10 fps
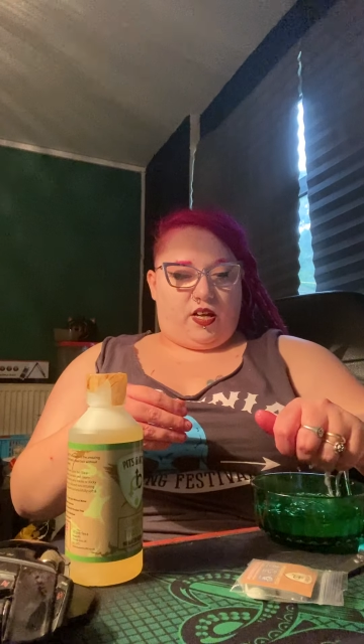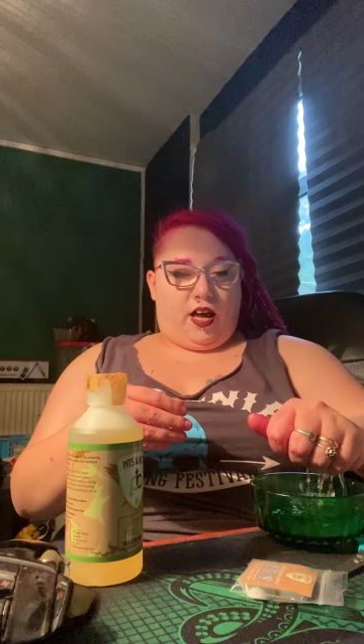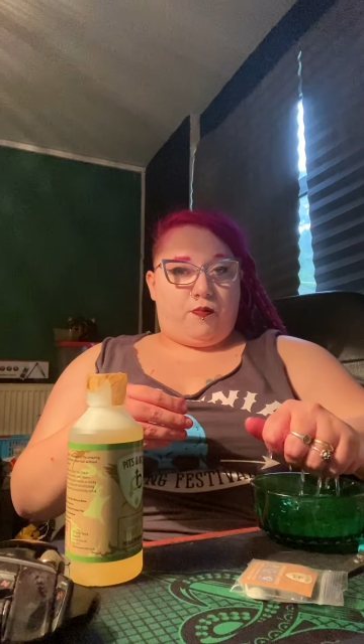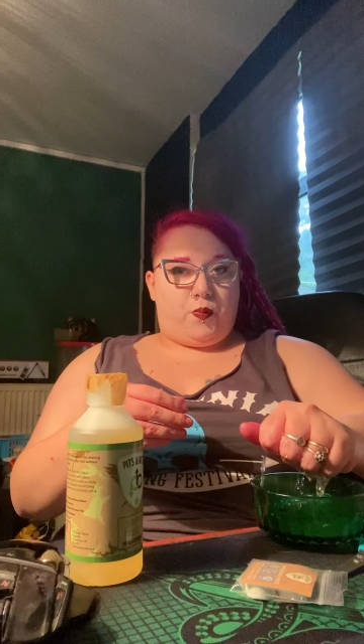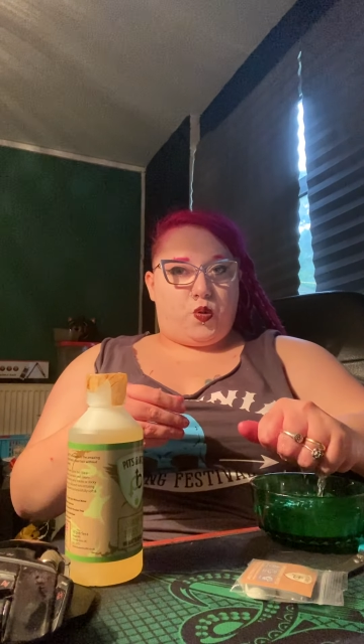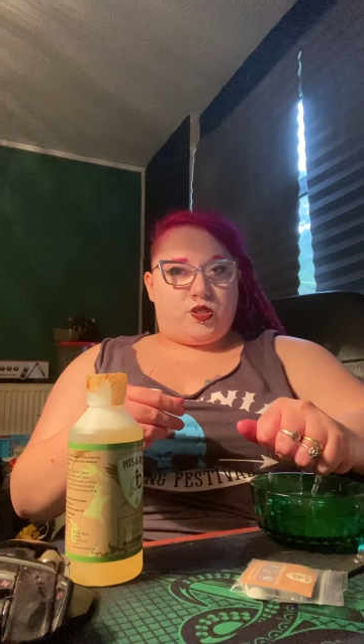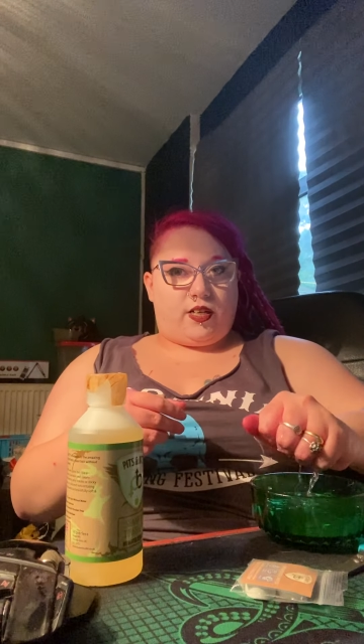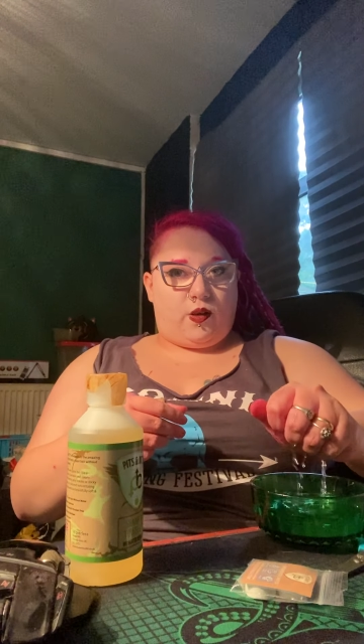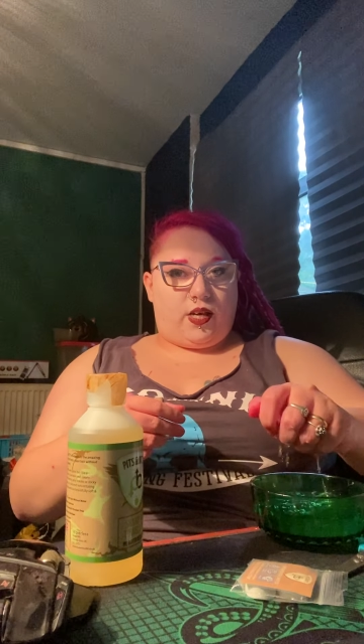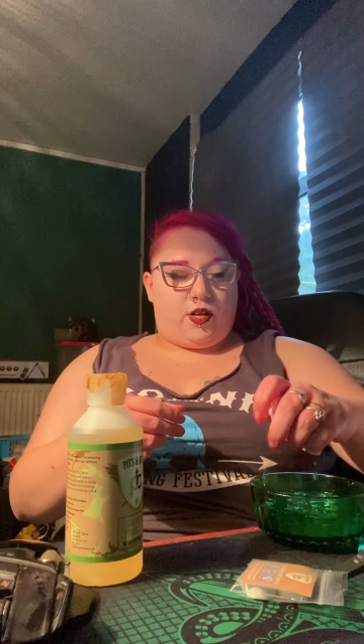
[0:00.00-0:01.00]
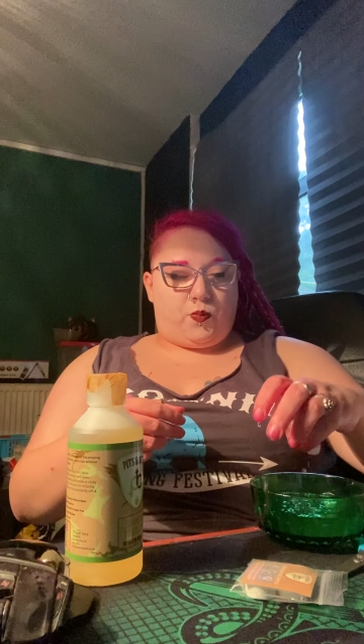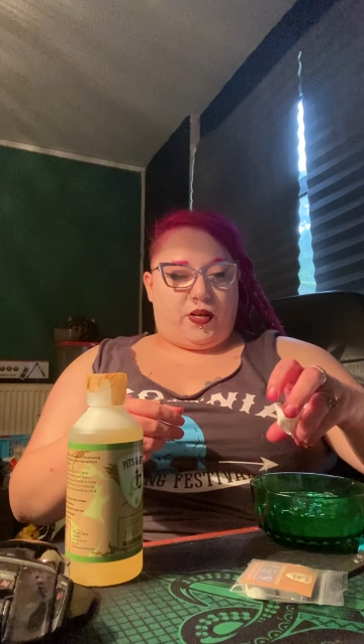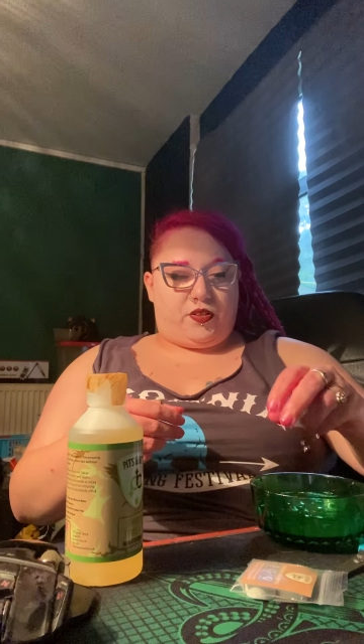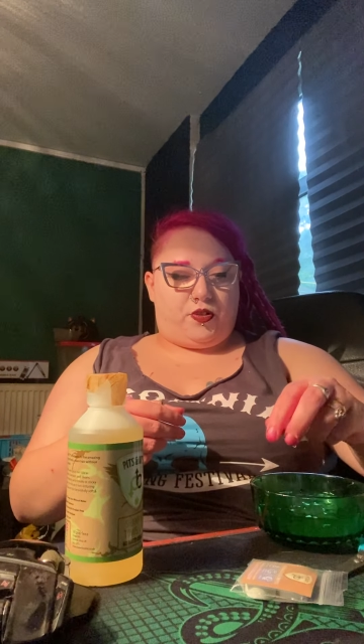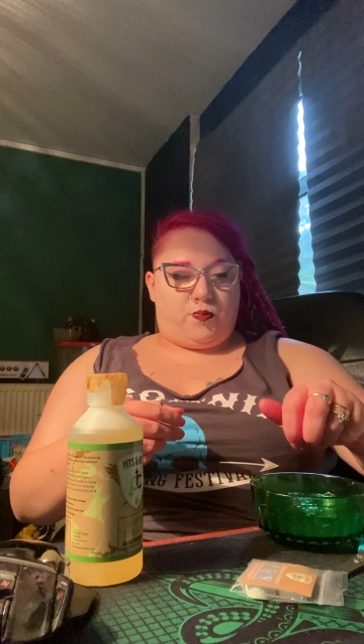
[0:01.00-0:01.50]
I have brought a towel out of the
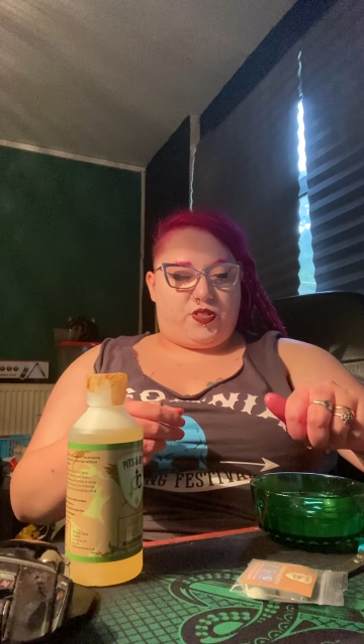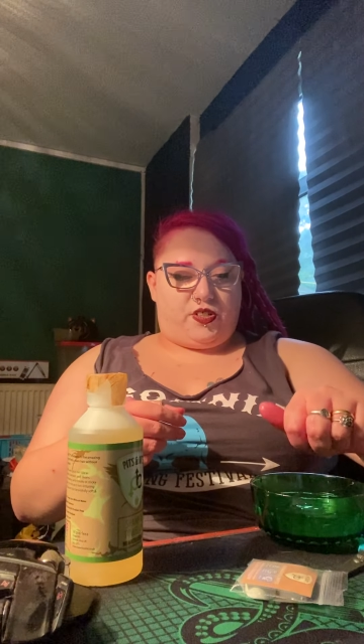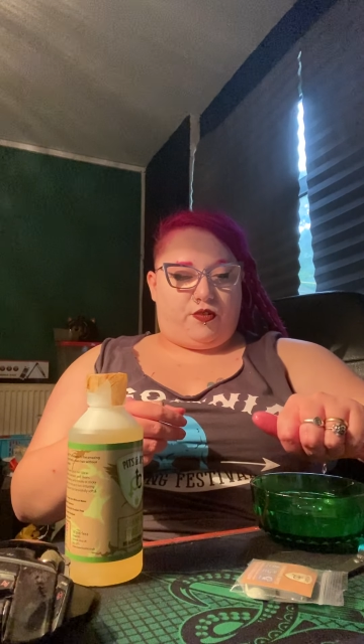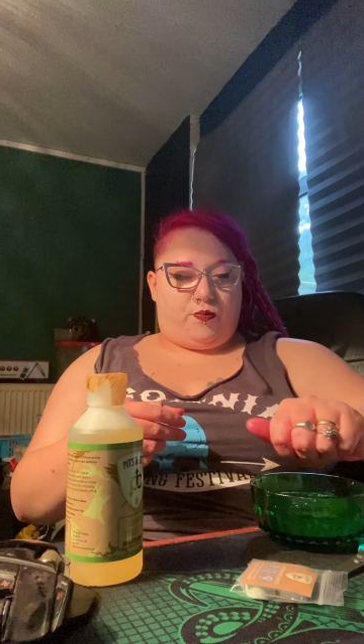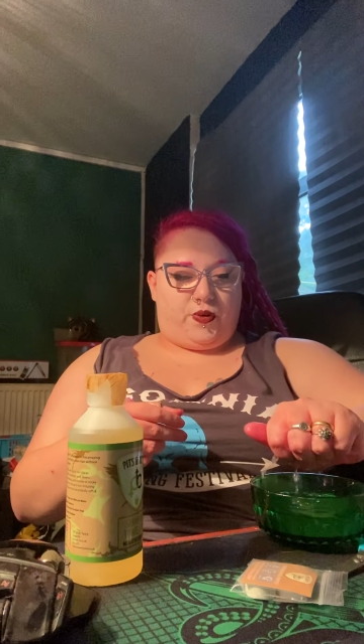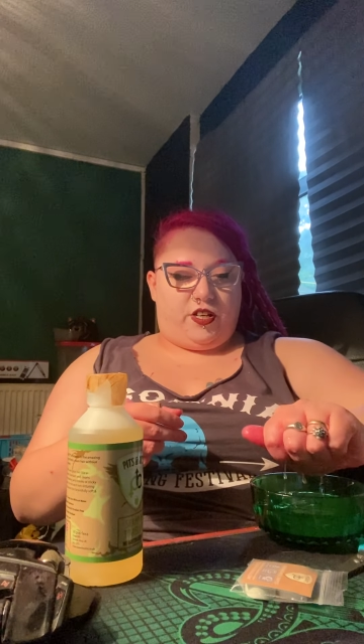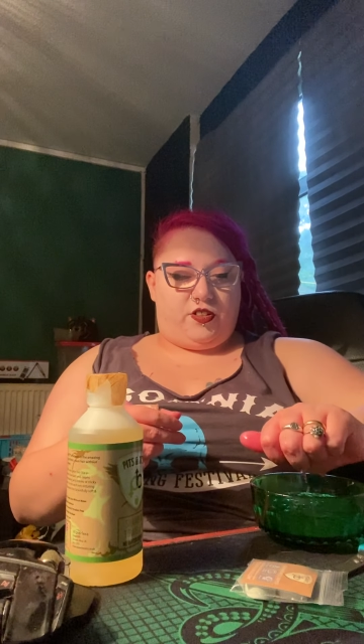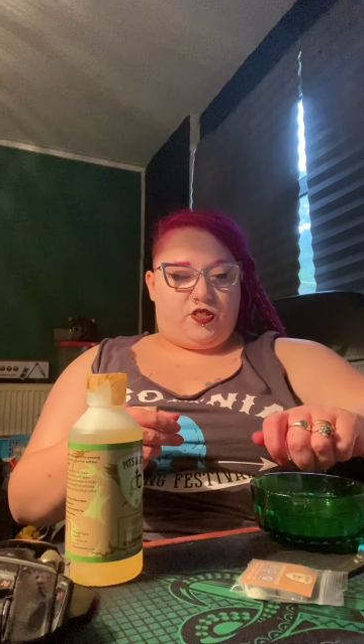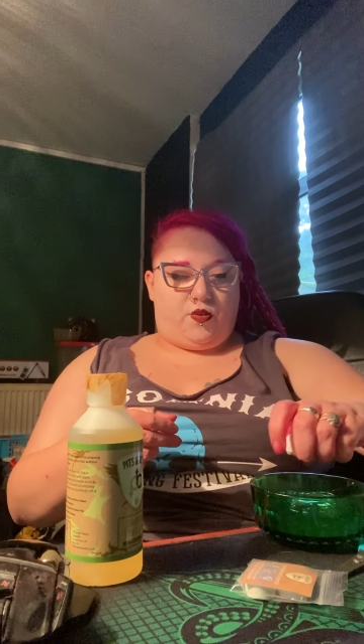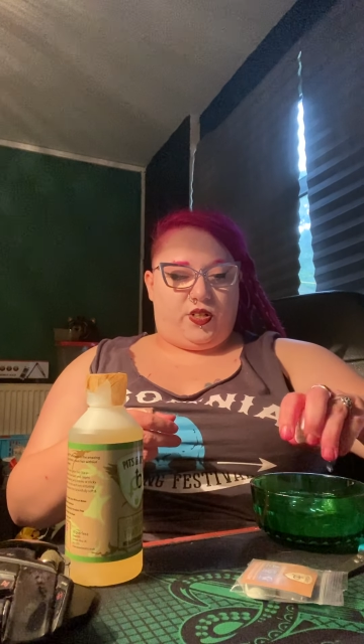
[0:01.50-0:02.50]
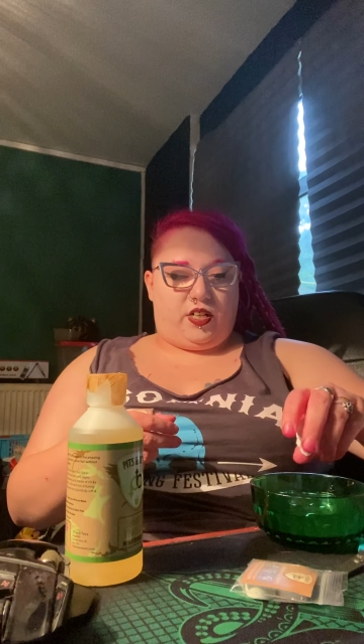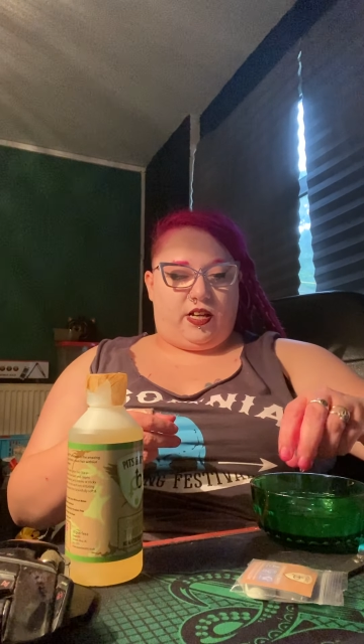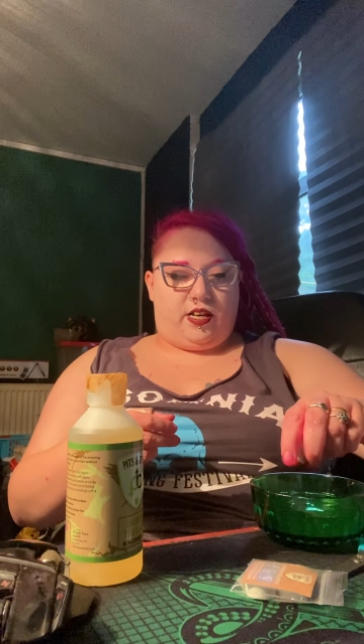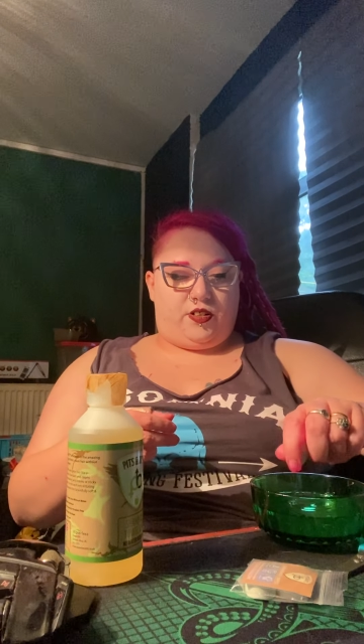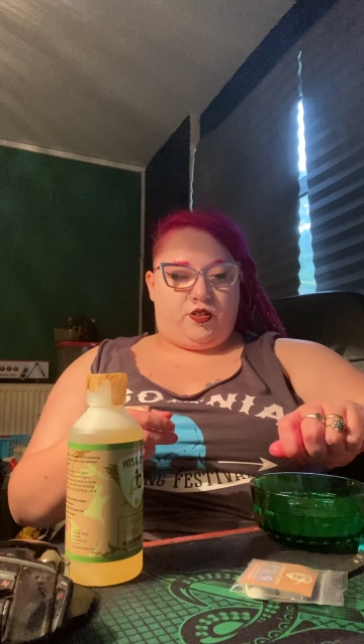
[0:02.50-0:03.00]
bathroom myself, but it is covered in
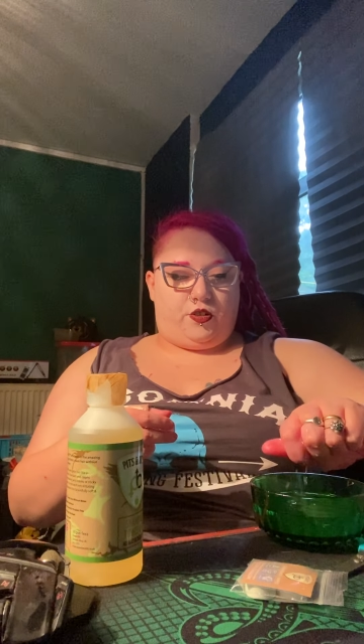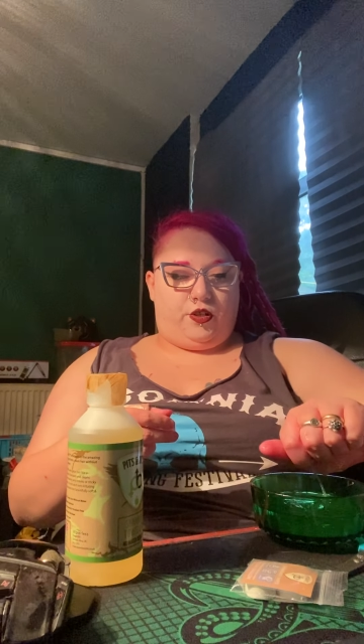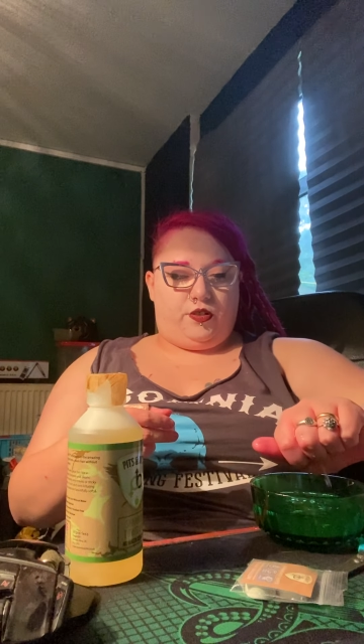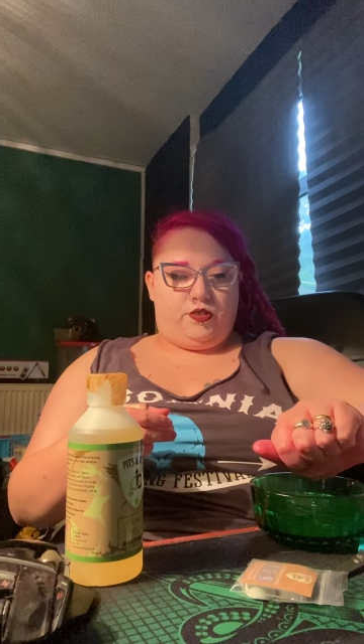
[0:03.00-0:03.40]
hair dye,